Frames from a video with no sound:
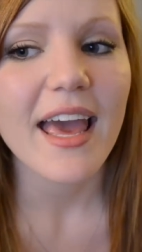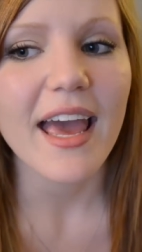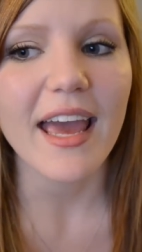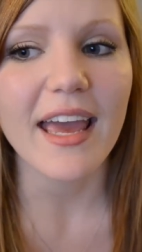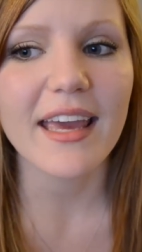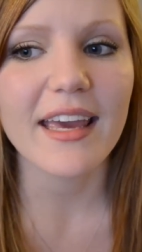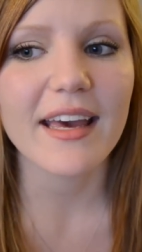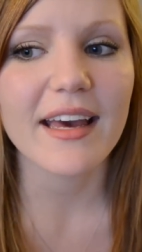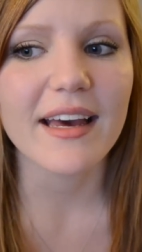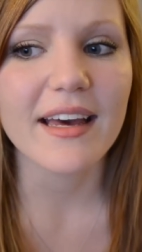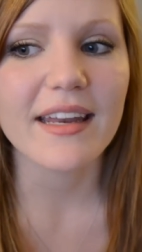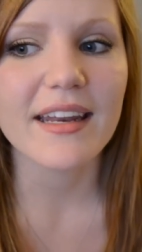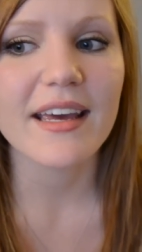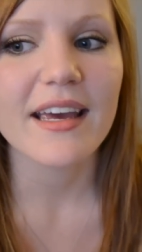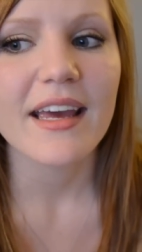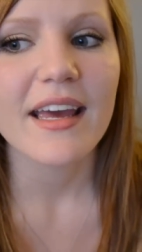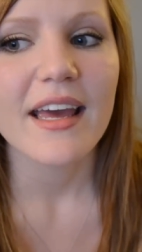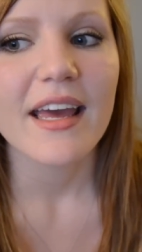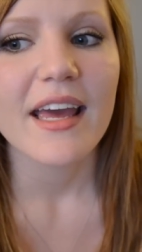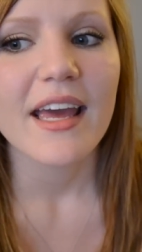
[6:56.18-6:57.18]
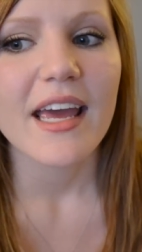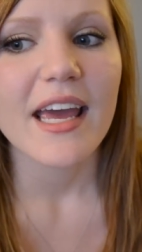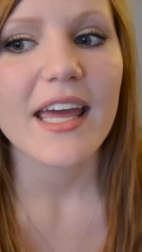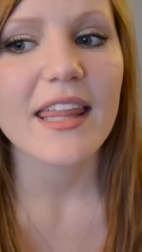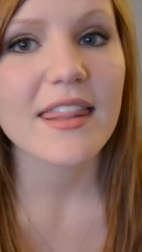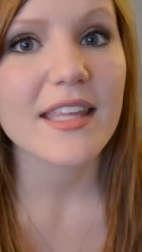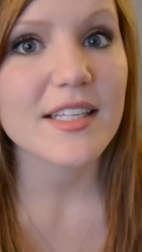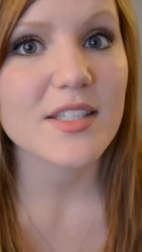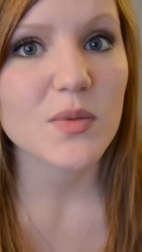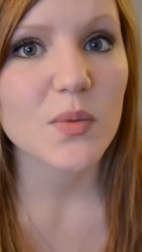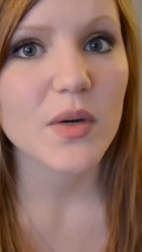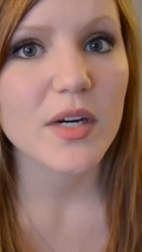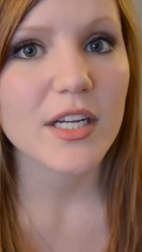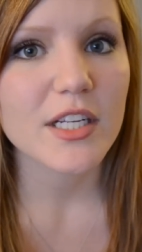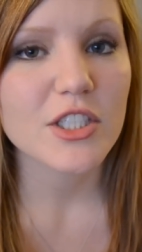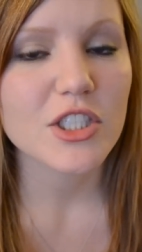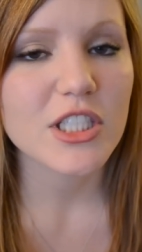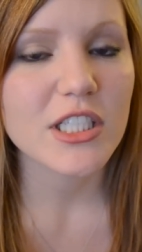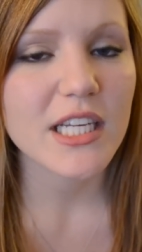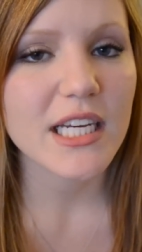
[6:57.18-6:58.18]
and in this
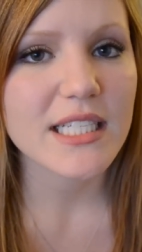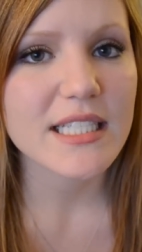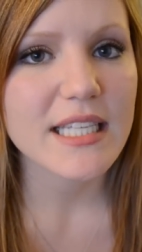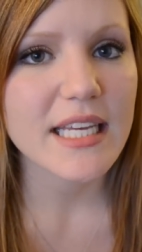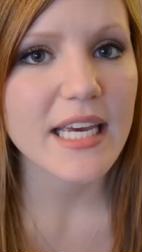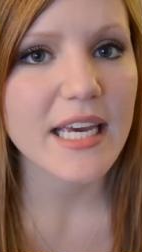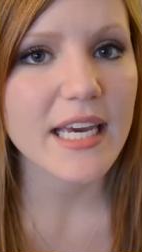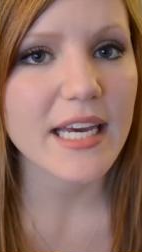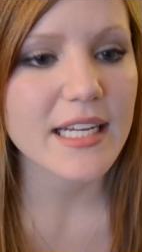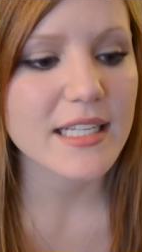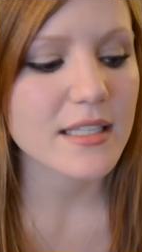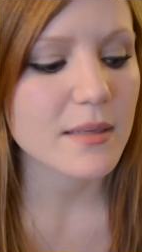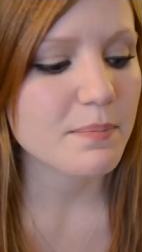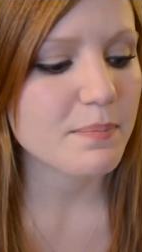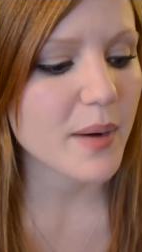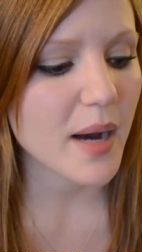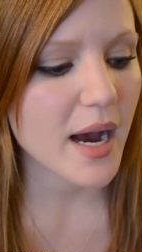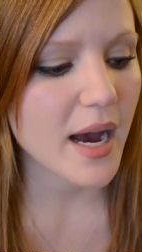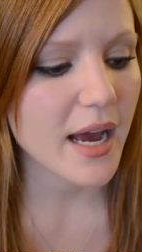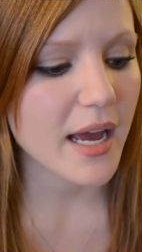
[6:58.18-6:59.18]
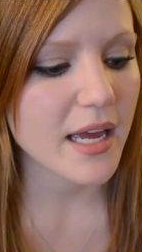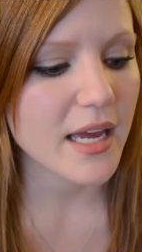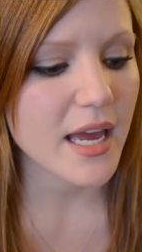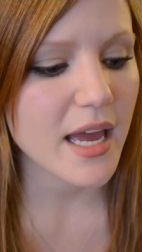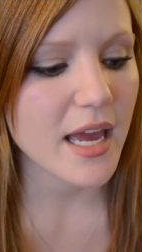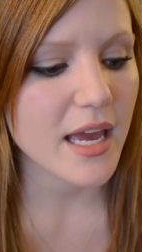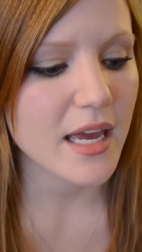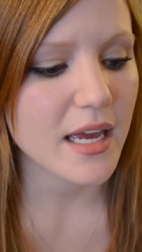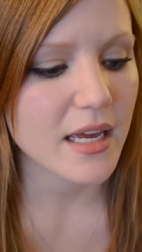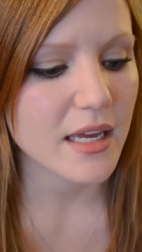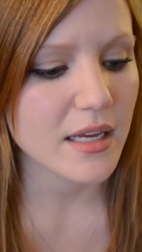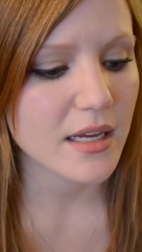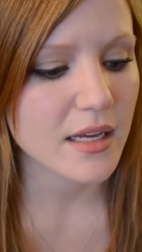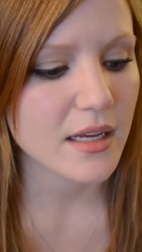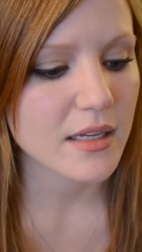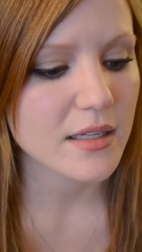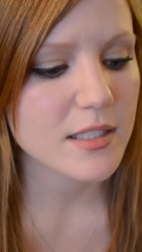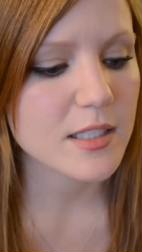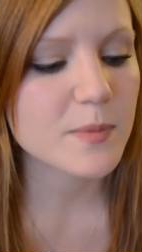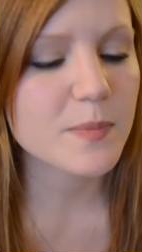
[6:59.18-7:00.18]
one she gets hit by
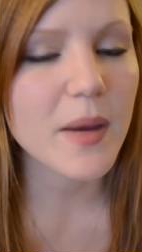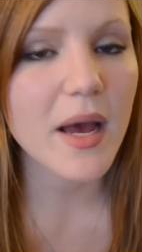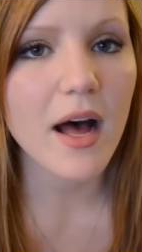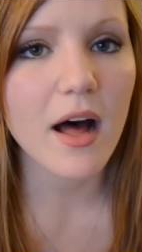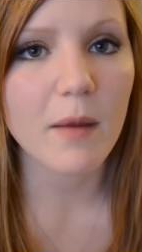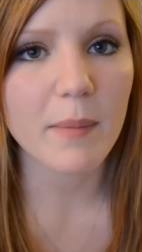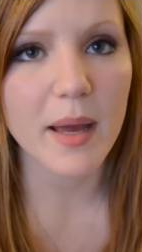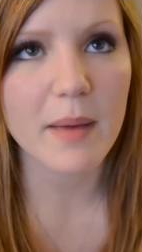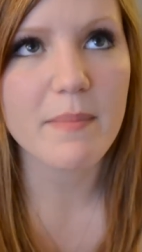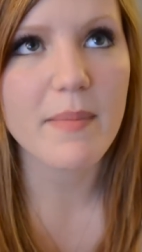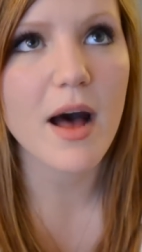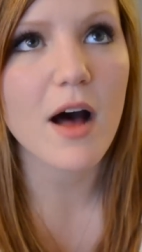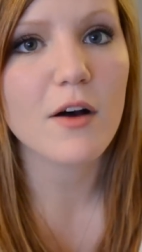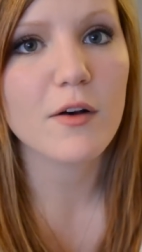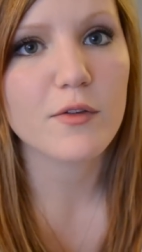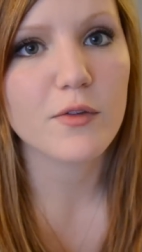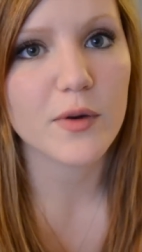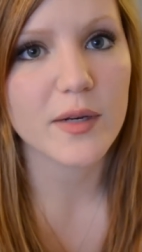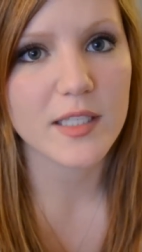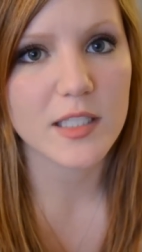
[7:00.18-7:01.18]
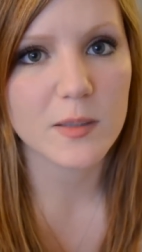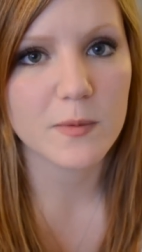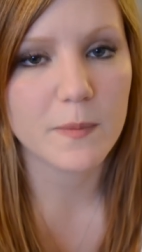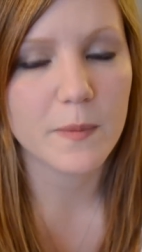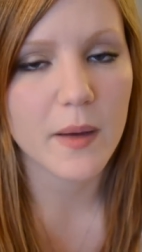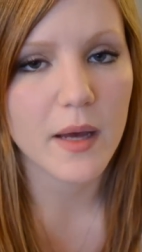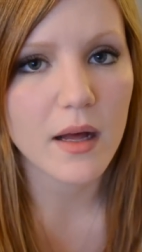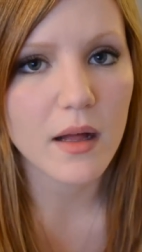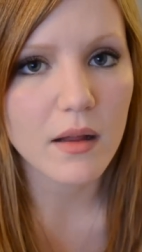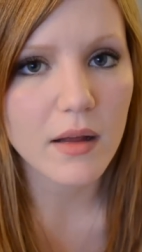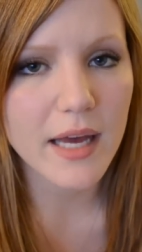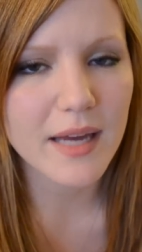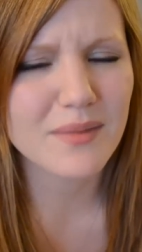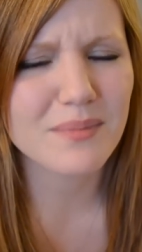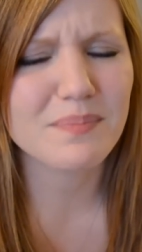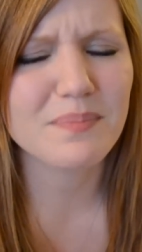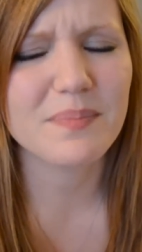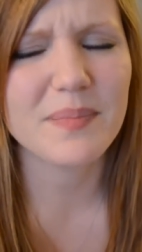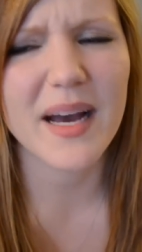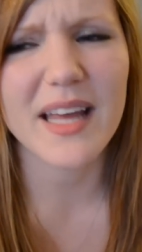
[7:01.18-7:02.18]
a spell, by Malfoy's spell.
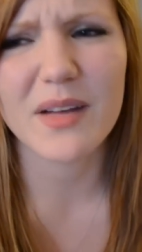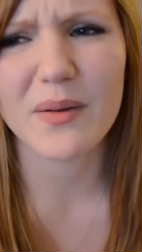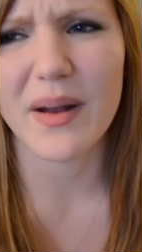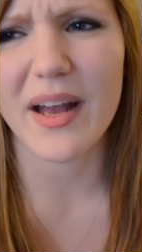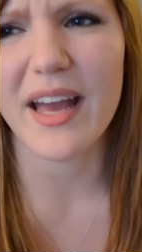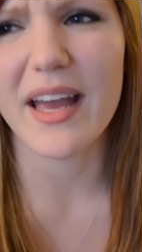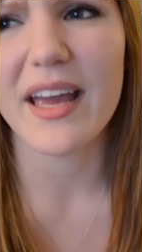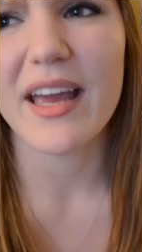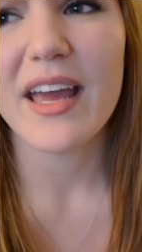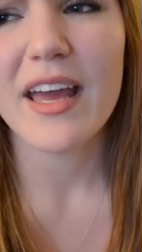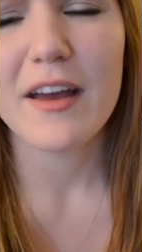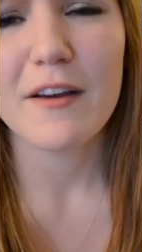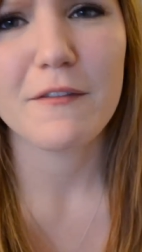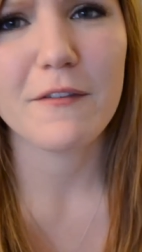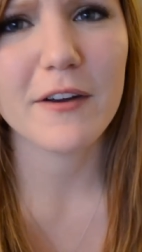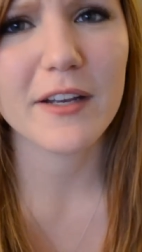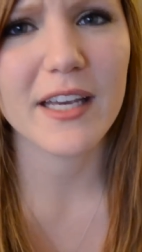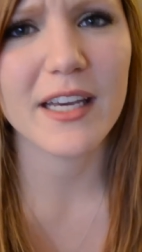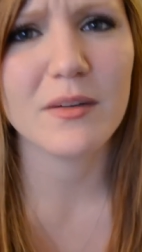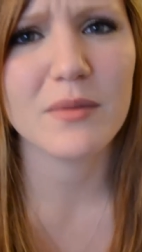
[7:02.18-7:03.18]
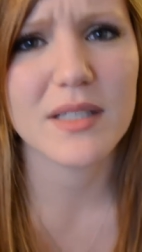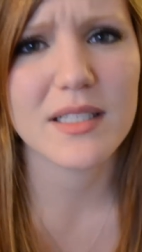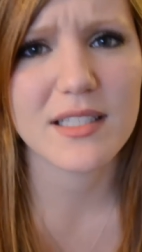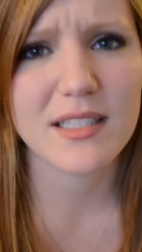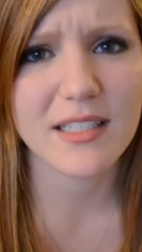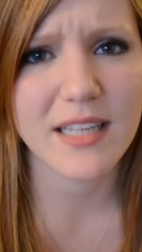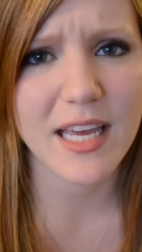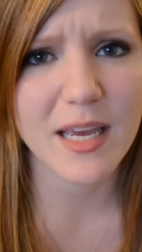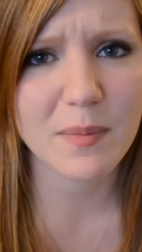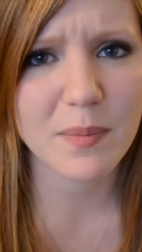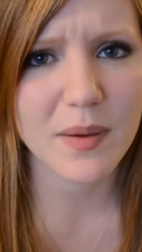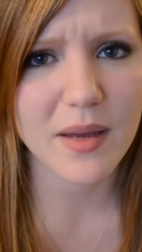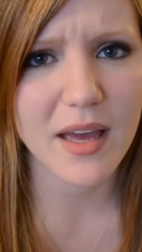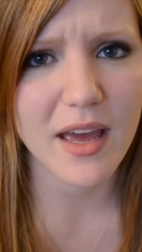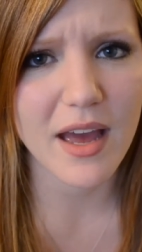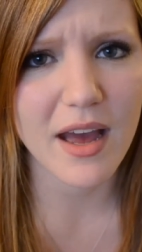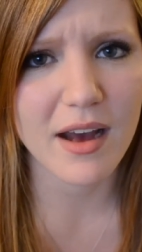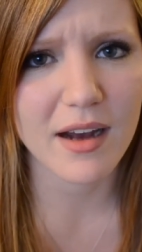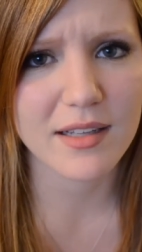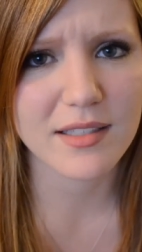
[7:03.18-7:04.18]
And by the way, freaking when Snape
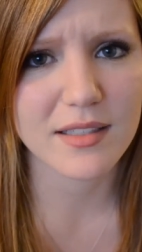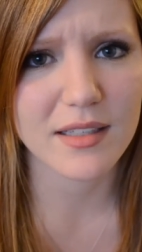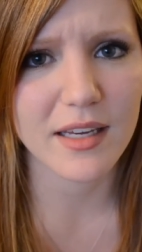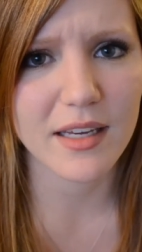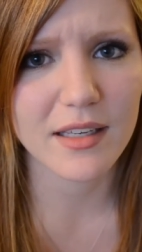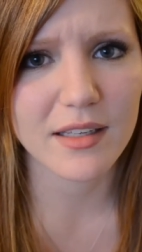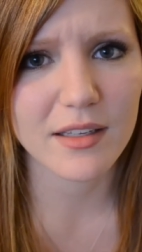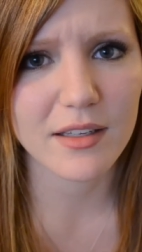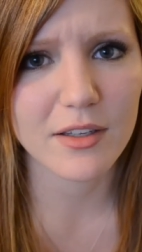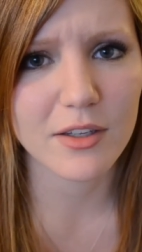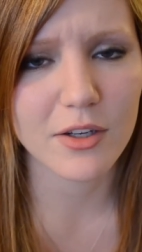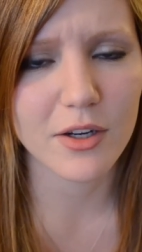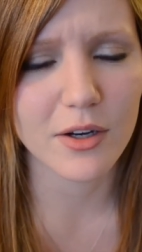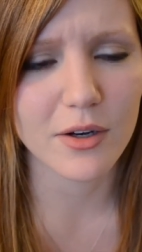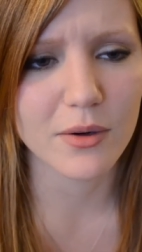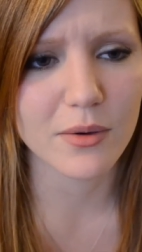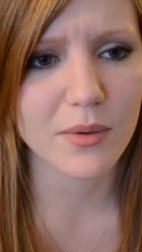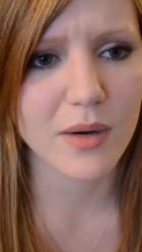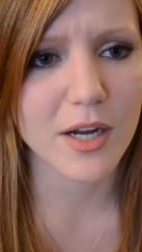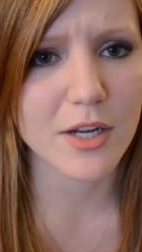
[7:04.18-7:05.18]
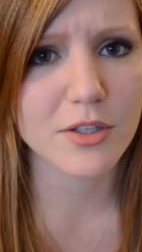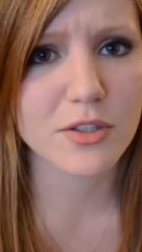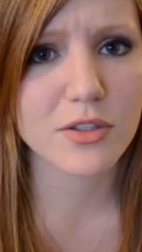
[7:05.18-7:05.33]
acts like, you know, a